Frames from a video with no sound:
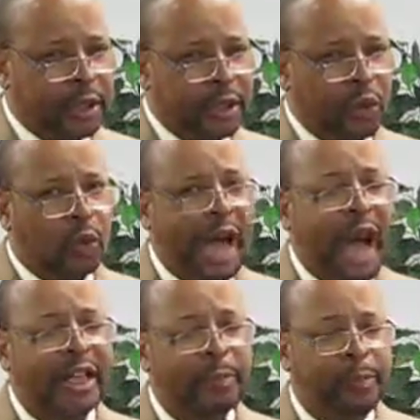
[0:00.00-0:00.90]
So
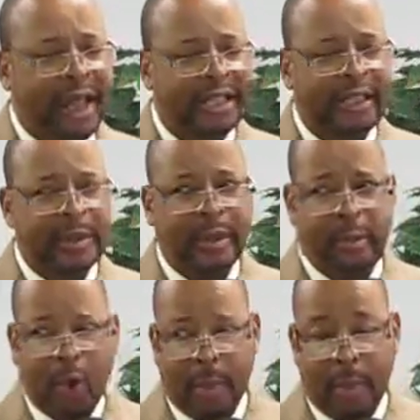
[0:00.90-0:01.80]
God has blessed him
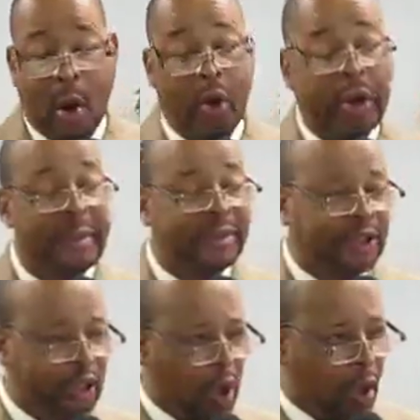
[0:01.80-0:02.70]
and promoted him
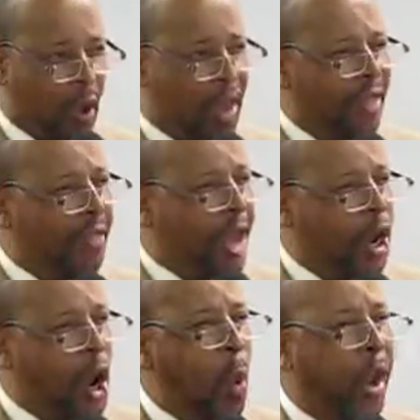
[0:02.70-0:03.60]
so
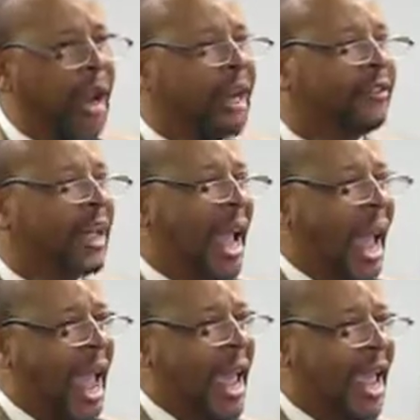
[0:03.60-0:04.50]
that no one can lift a
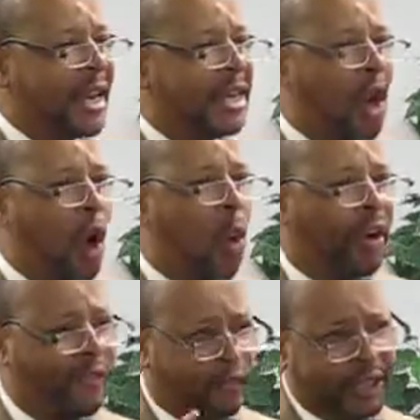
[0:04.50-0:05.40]
hand
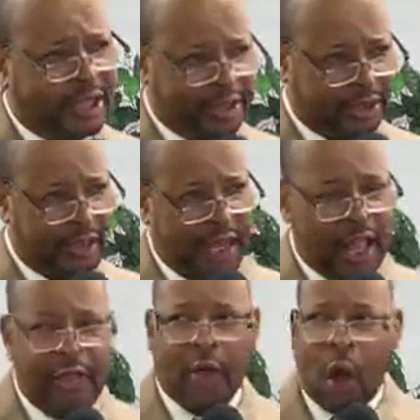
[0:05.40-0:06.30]
or a foot
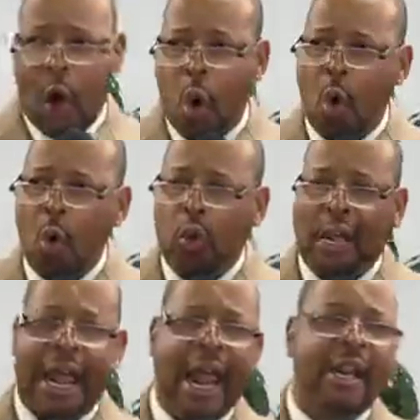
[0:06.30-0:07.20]
in the whole
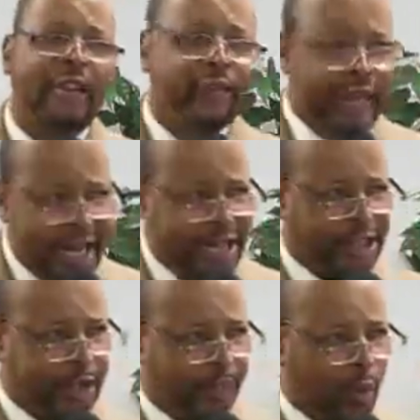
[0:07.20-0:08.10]
land of
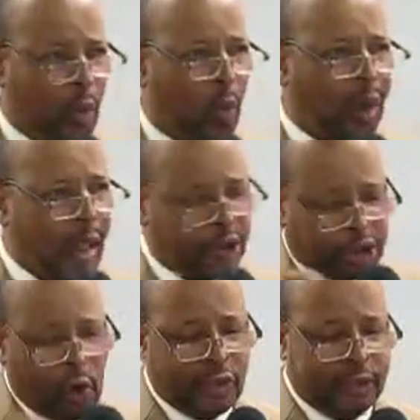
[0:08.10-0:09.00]
Egypt without
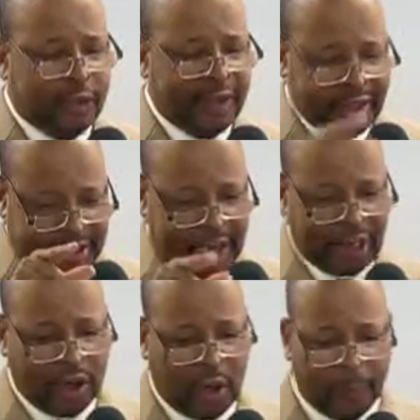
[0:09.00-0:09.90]
Joseph
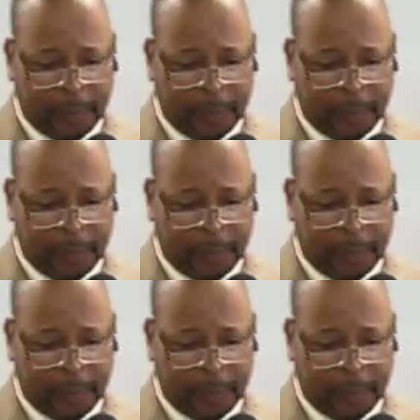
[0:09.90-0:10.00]
say so.